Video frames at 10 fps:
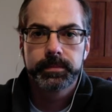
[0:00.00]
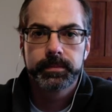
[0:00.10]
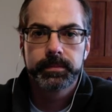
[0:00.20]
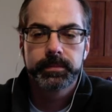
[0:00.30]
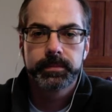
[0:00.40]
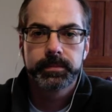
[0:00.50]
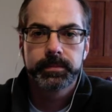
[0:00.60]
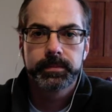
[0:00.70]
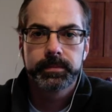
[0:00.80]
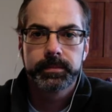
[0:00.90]

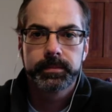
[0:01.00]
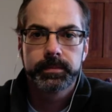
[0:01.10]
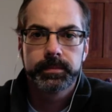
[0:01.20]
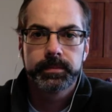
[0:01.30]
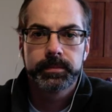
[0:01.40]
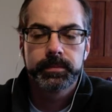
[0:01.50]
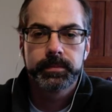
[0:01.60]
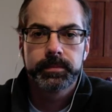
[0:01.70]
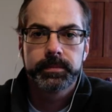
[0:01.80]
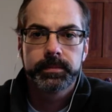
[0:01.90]

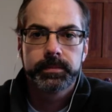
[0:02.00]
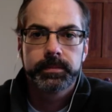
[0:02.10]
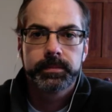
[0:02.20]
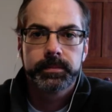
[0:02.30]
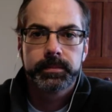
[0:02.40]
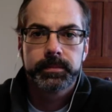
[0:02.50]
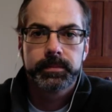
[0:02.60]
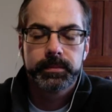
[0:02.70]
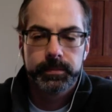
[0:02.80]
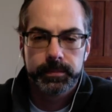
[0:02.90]

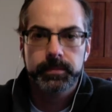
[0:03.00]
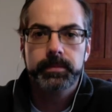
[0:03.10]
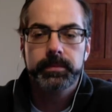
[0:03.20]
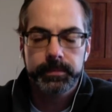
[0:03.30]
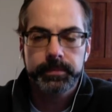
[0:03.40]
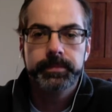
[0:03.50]
This person isn't speaking.